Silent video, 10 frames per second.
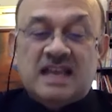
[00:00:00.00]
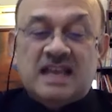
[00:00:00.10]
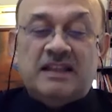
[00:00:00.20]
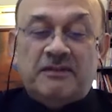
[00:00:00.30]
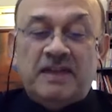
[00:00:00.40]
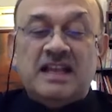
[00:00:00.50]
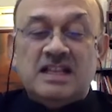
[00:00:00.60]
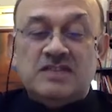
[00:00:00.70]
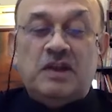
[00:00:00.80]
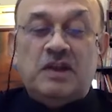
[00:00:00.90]
the
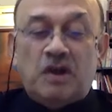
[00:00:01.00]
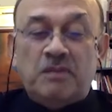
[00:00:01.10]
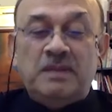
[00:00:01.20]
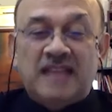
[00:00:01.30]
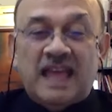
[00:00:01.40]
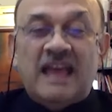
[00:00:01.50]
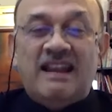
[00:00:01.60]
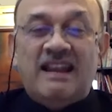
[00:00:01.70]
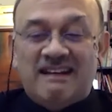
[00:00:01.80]
vehicles will not be there,